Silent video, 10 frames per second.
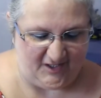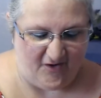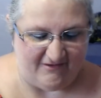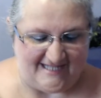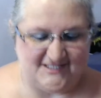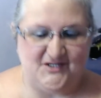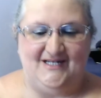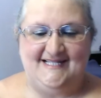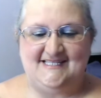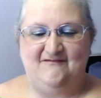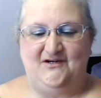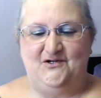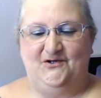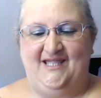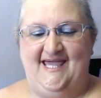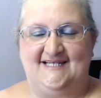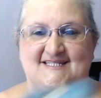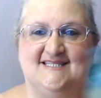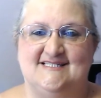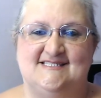All right, so let's have a look at
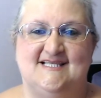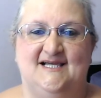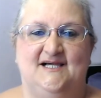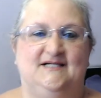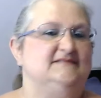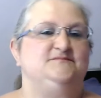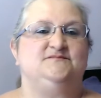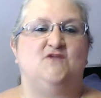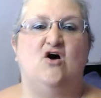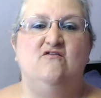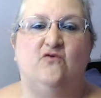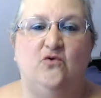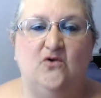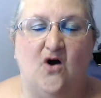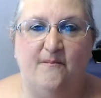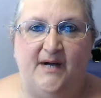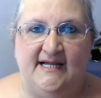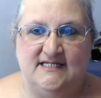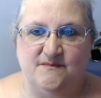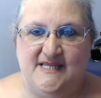this overall
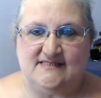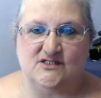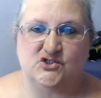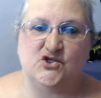combined message.